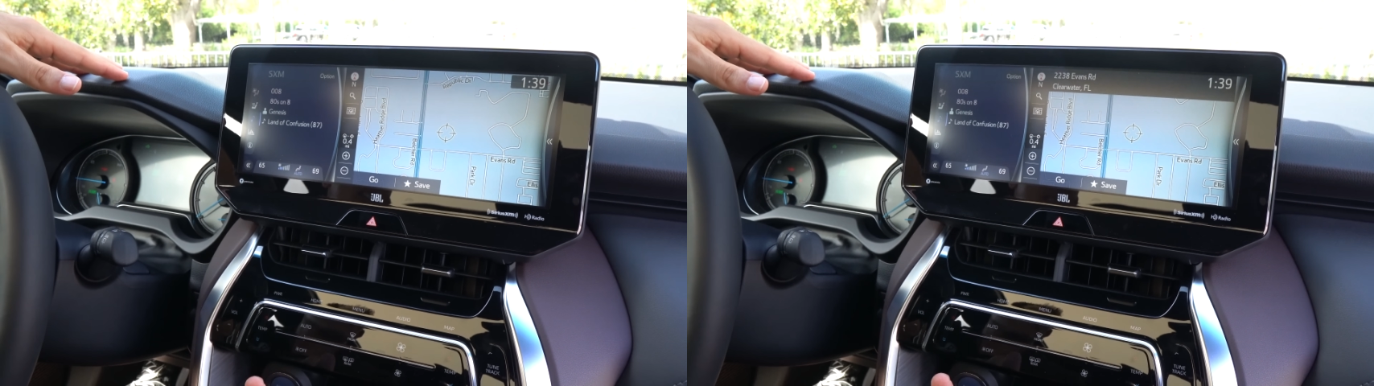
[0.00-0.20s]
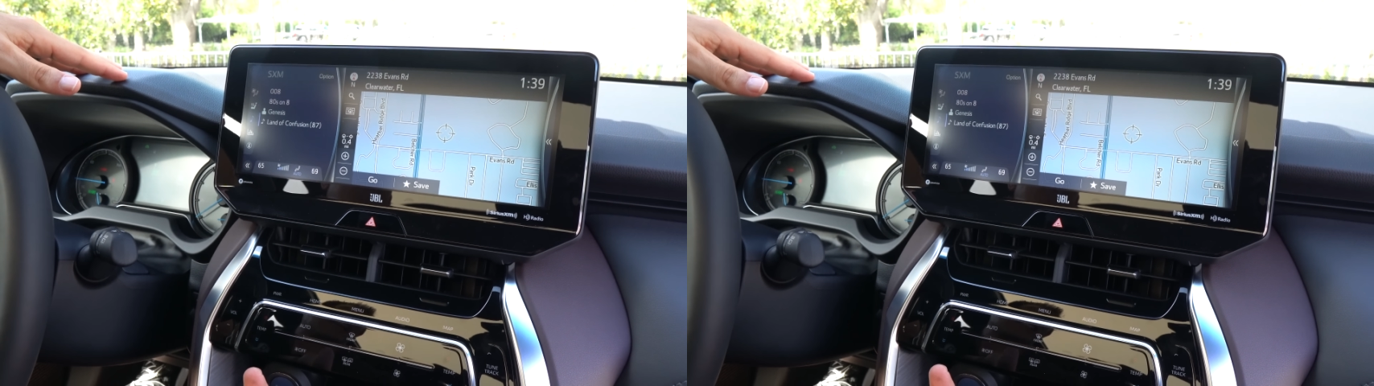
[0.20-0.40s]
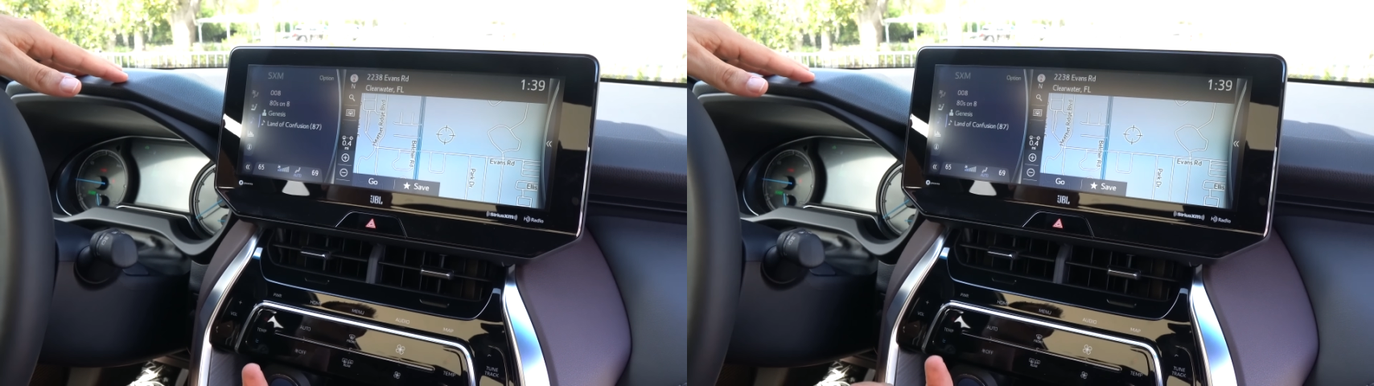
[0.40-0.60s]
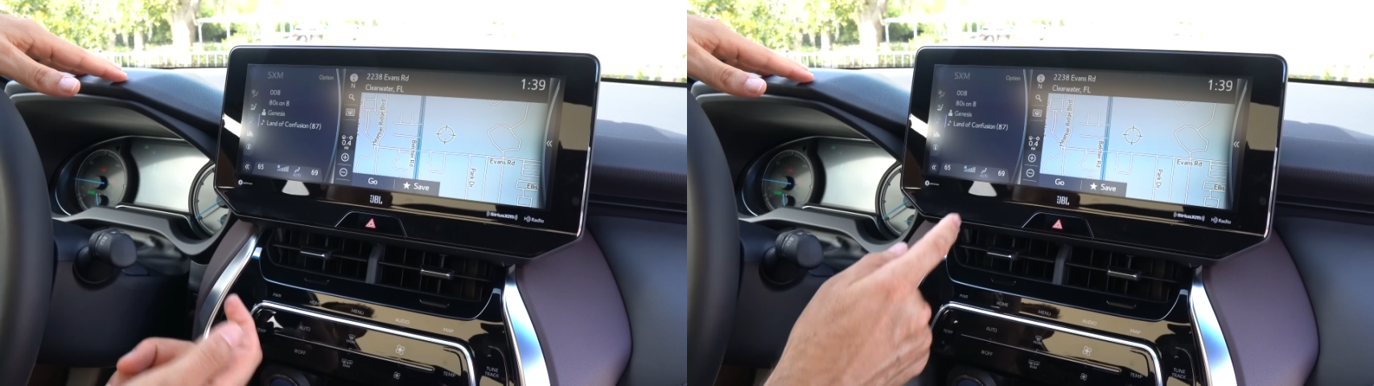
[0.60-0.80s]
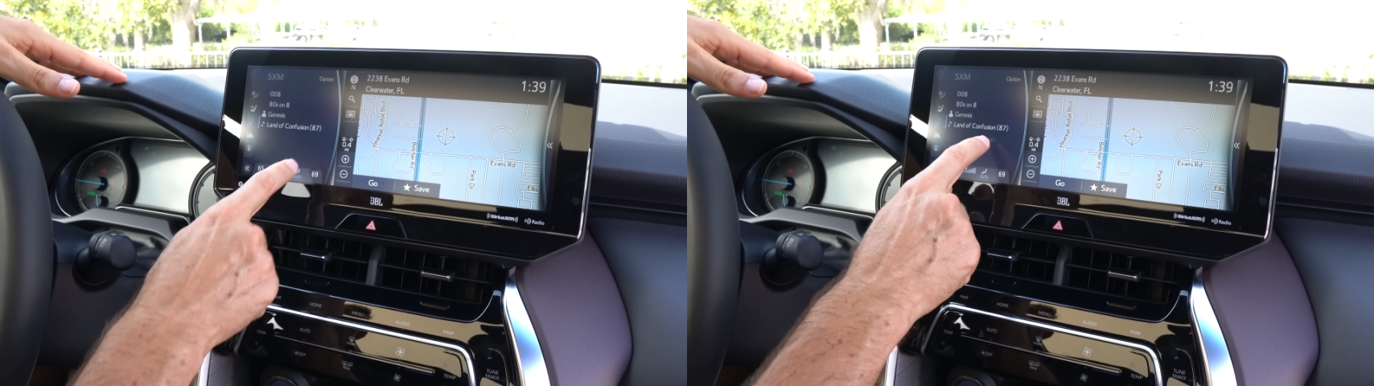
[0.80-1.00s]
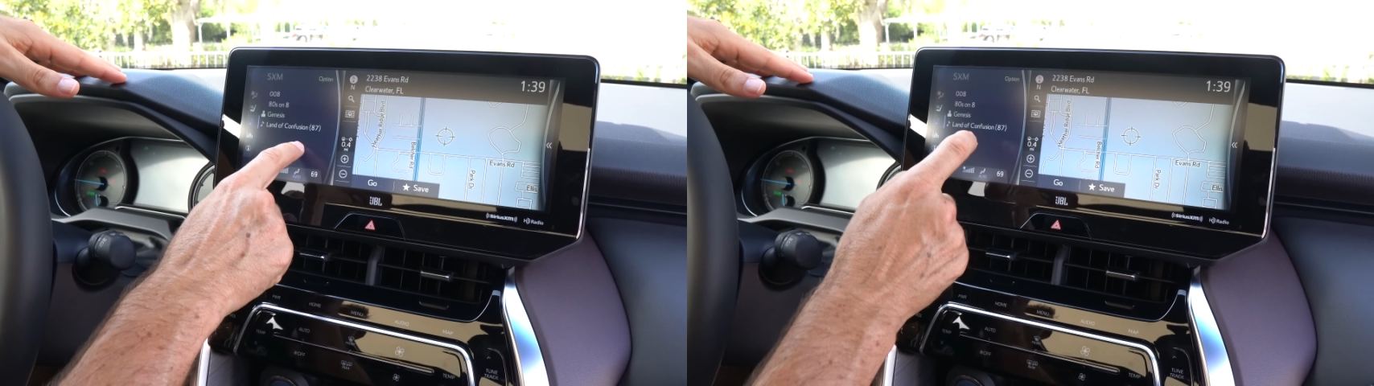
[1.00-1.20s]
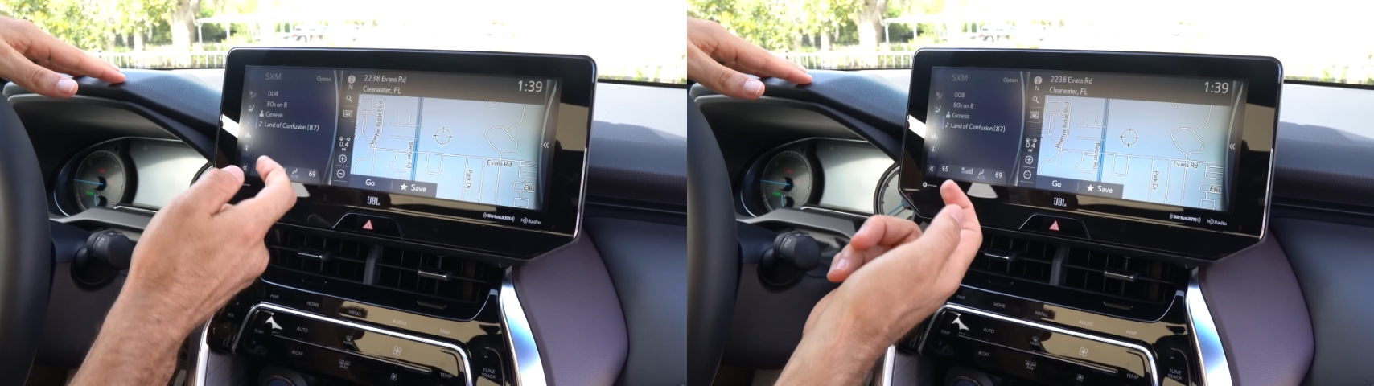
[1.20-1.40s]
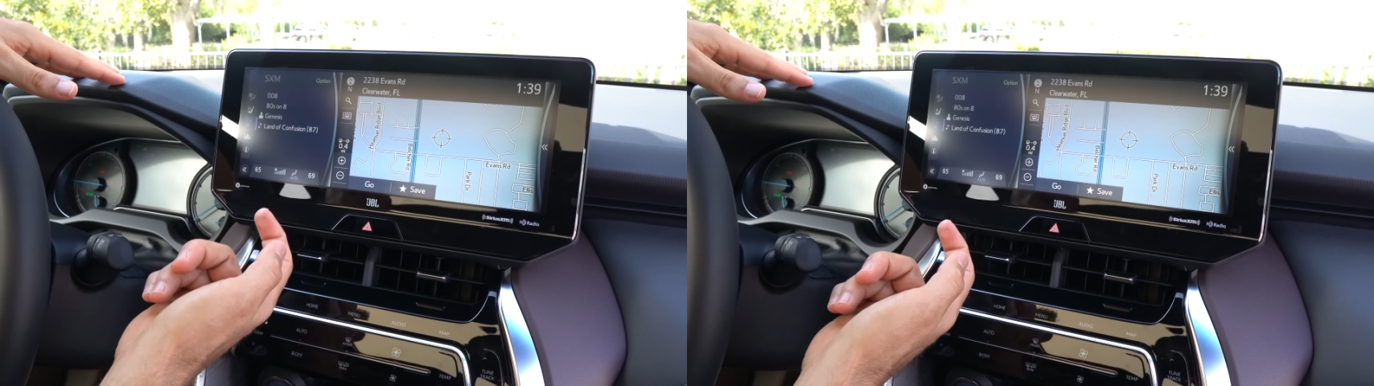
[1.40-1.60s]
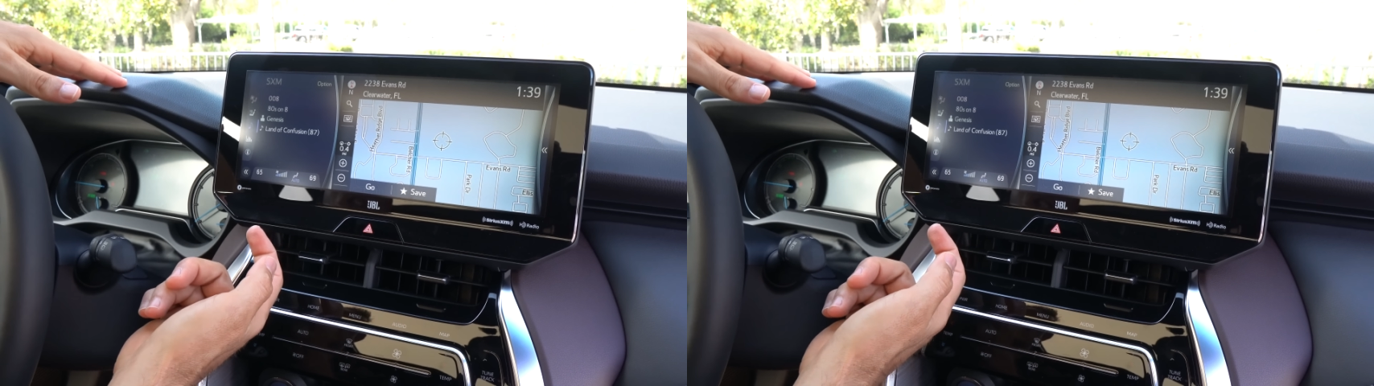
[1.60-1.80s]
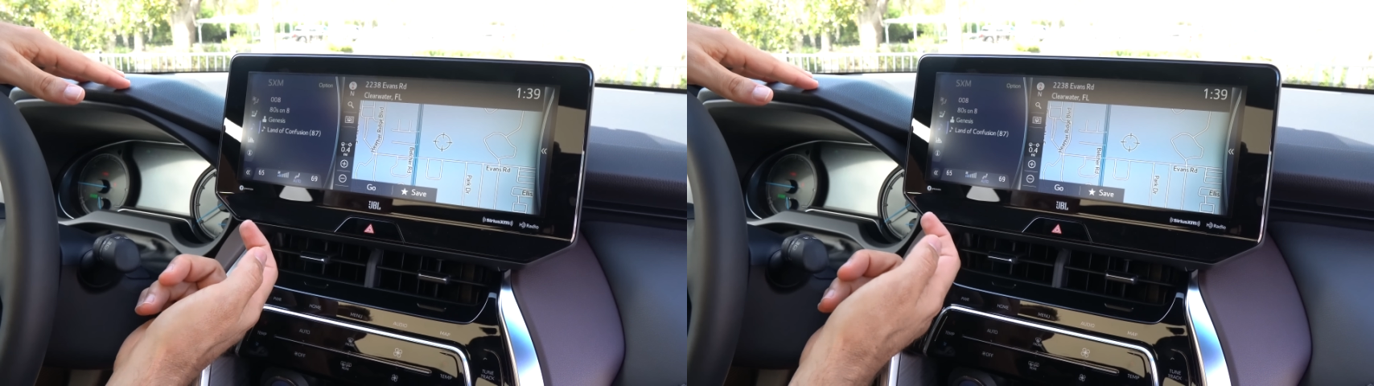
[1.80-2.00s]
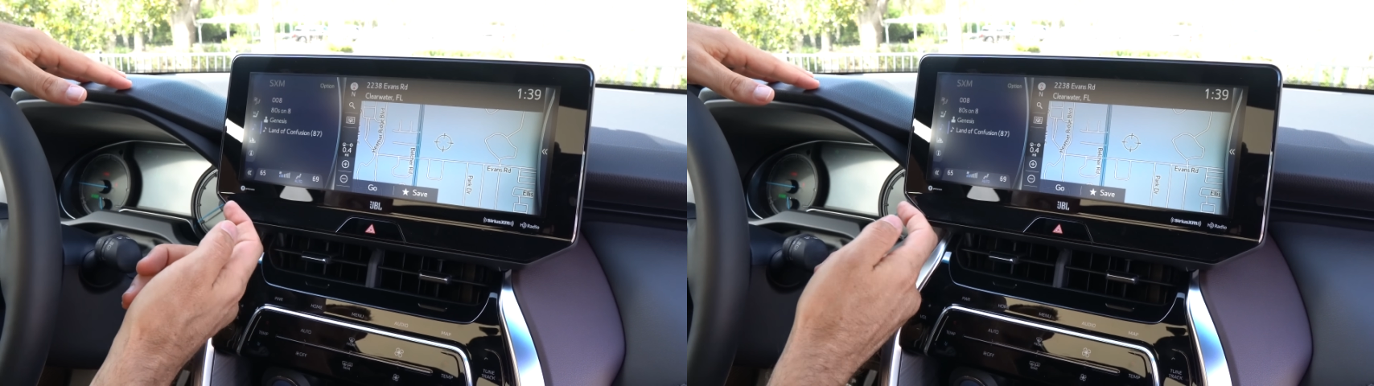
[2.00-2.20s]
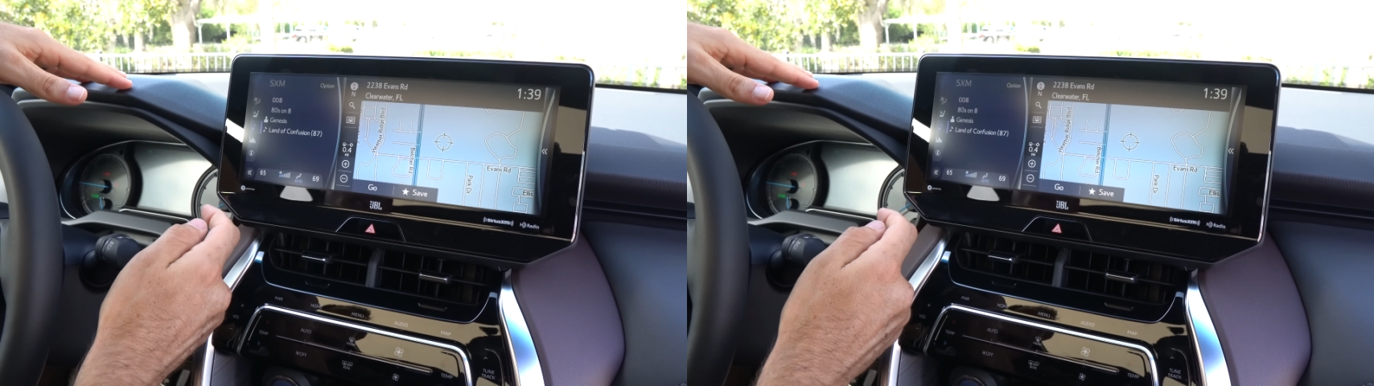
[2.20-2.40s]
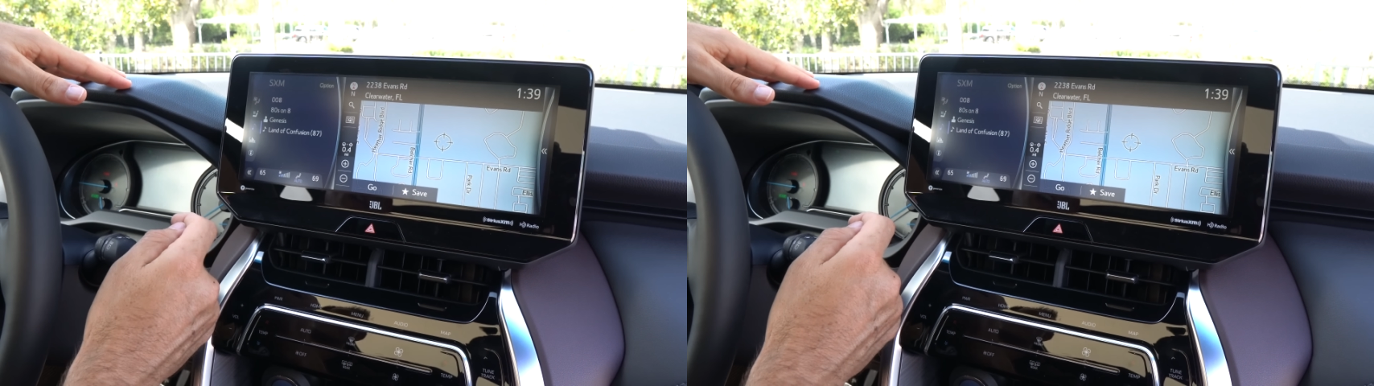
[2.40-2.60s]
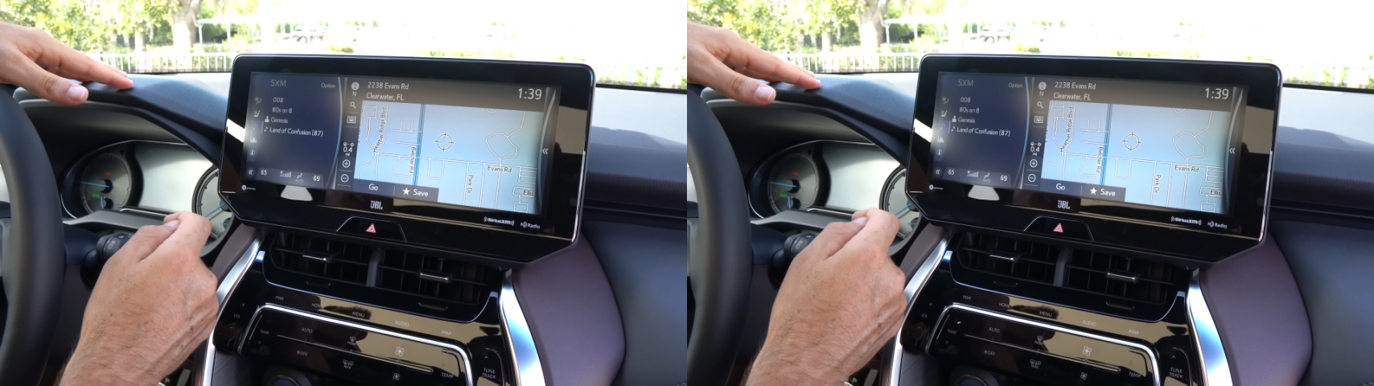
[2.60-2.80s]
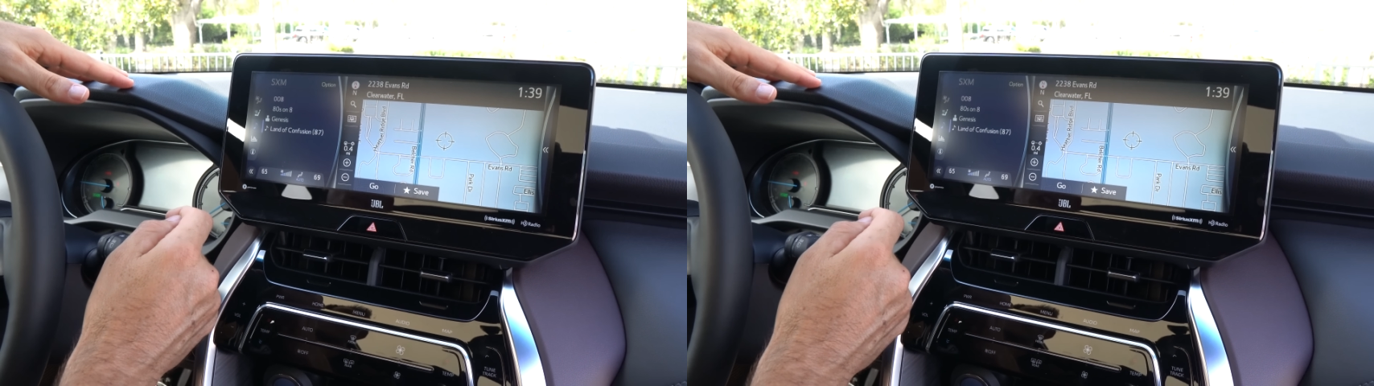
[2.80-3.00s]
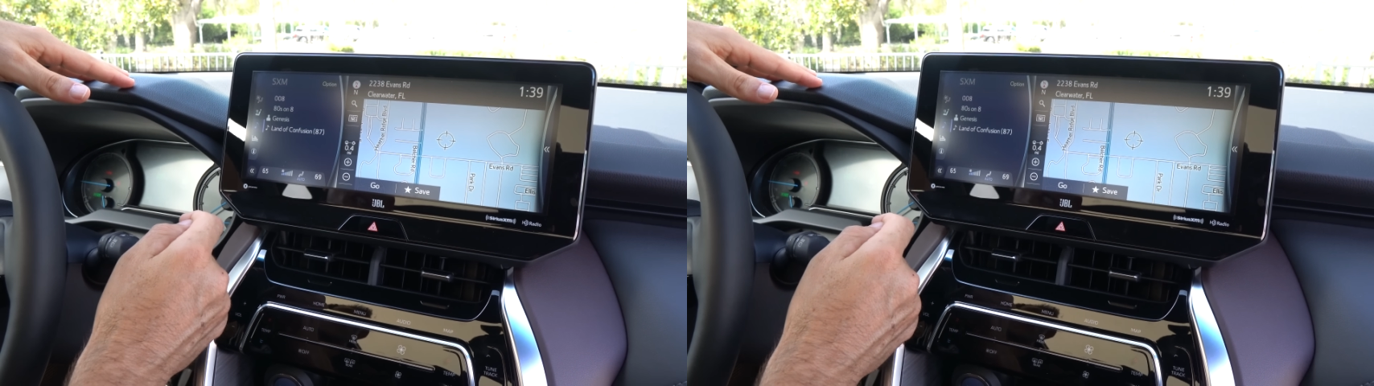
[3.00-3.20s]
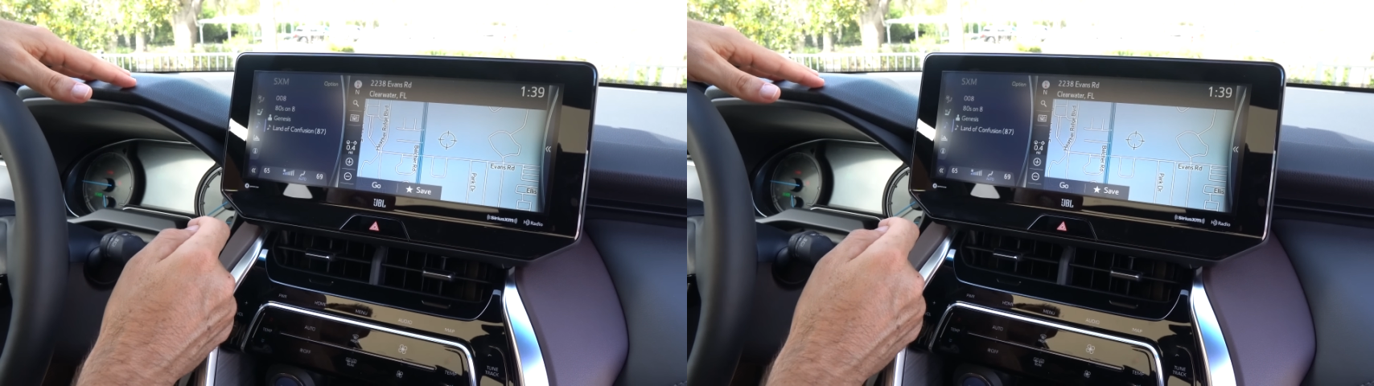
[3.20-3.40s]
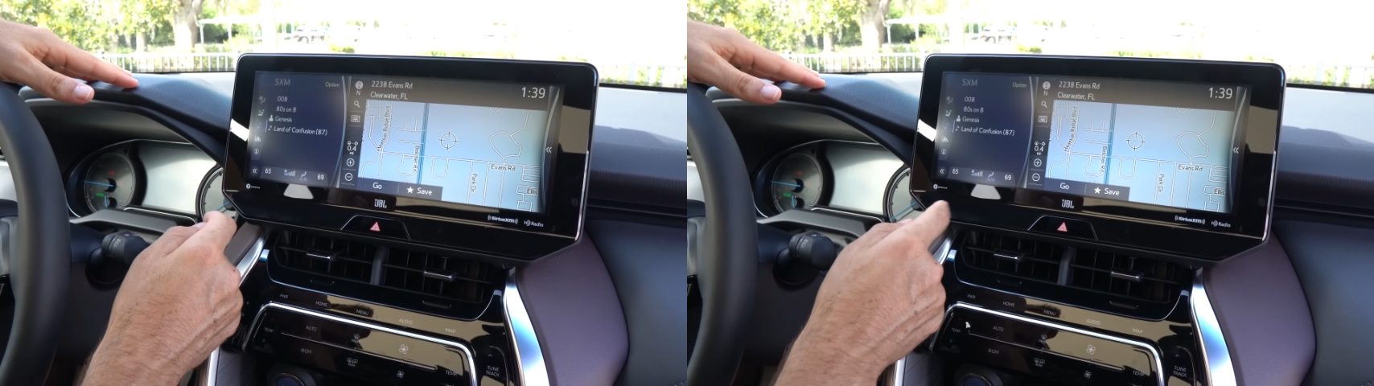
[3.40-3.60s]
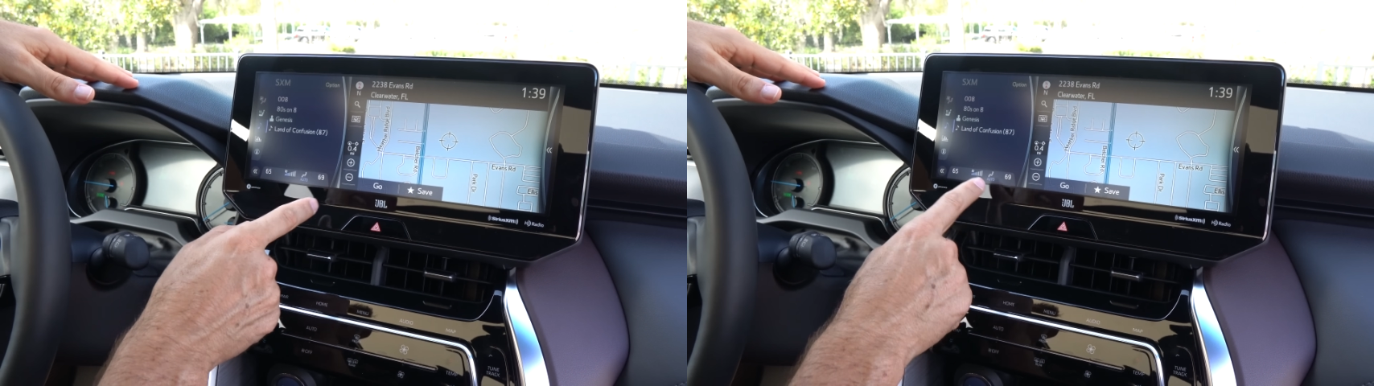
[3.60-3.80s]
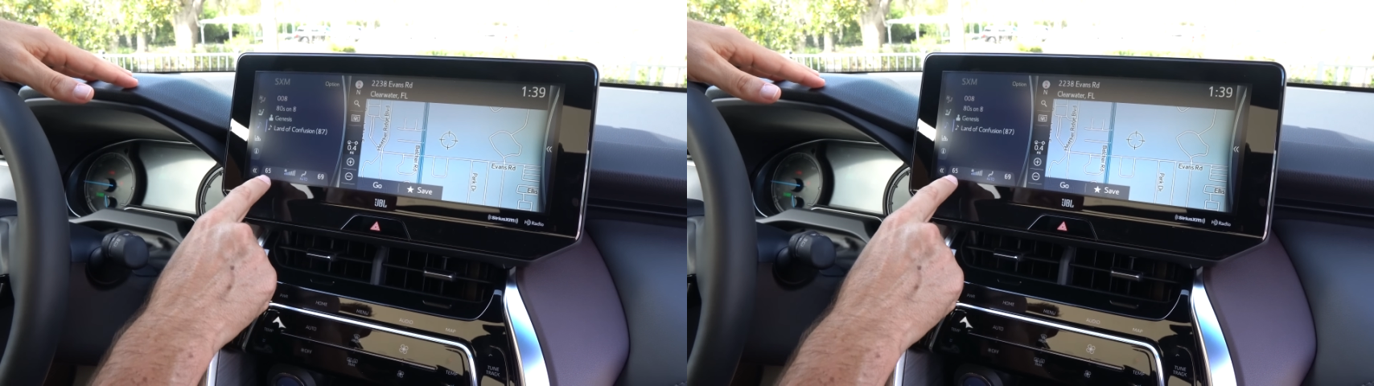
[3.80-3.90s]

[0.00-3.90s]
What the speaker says: Nobody's mouth can be seen.